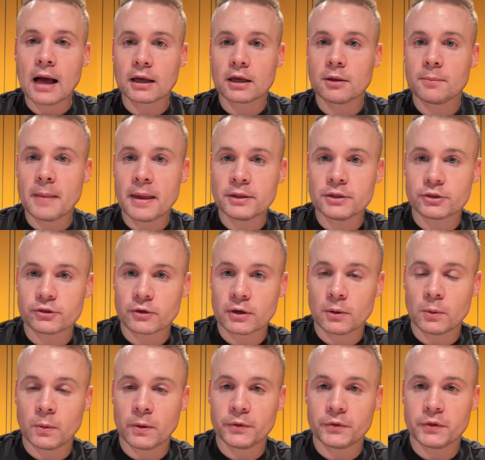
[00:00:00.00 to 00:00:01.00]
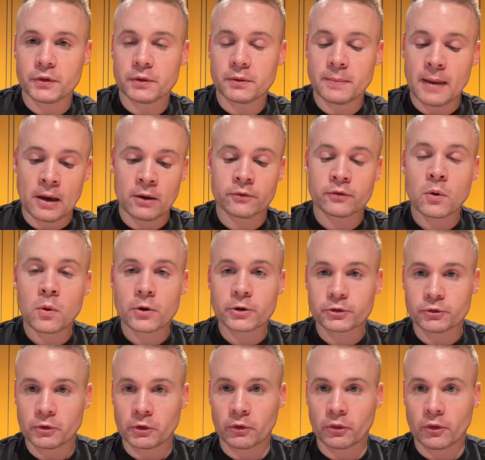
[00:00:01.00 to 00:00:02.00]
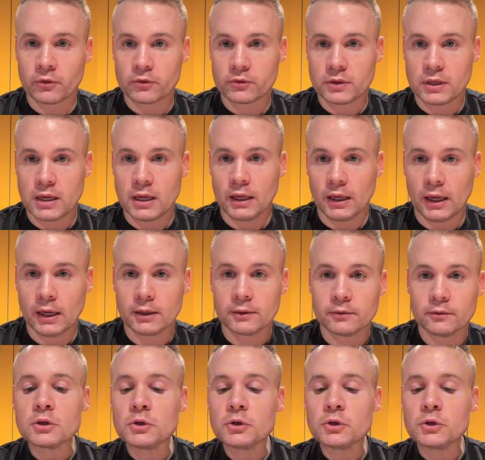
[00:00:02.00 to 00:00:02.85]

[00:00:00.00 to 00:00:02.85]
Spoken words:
commensurate with the amount of course rigor that they're taking.